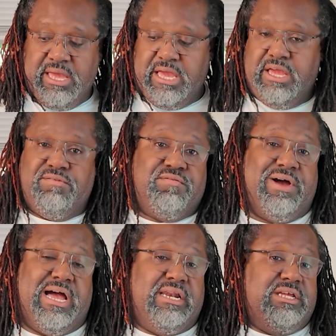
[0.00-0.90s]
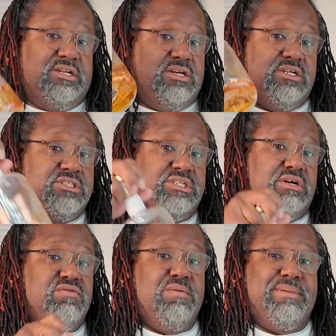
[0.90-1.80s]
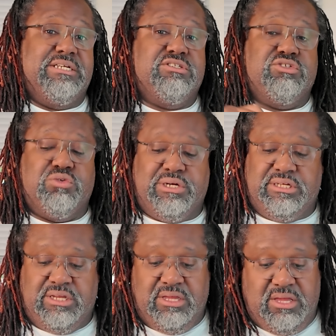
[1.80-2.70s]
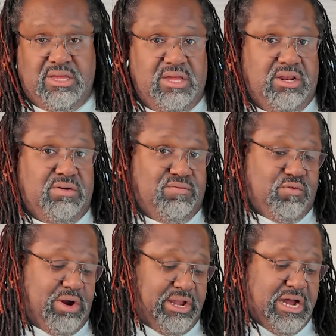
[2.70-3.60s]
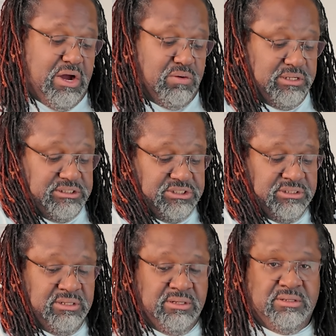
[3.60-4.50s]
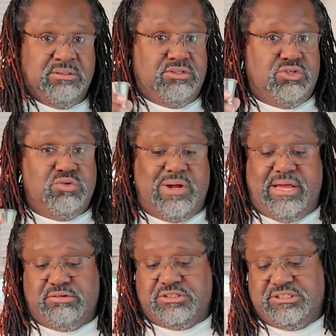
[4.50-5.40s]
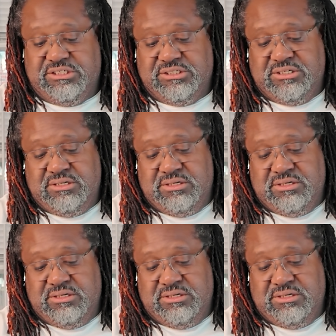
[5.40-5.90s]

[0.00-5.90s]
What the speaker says: And finally, the good stuff, what makes the drink, Frank August, 2 ounces.